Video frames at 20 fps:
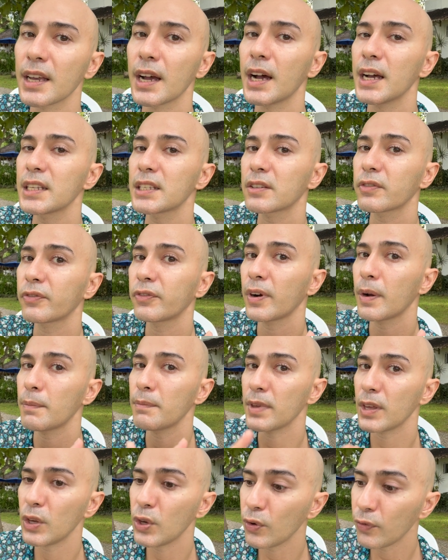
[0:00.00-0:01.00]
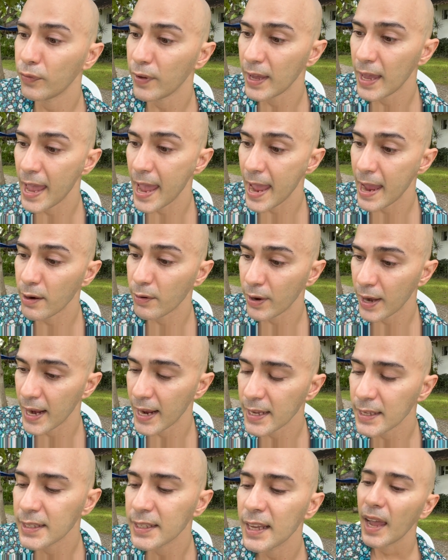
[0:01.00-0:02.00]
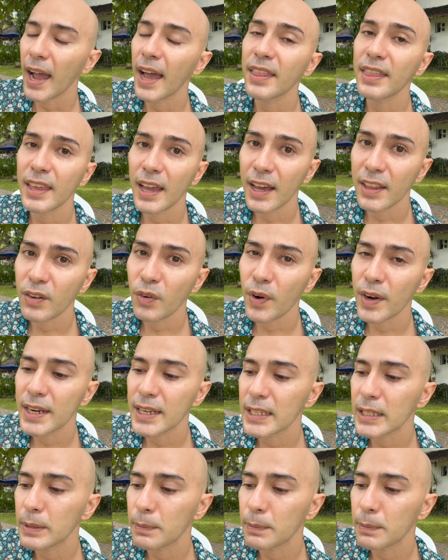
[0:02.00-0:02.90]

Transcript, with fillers: us from uva rays and the other one is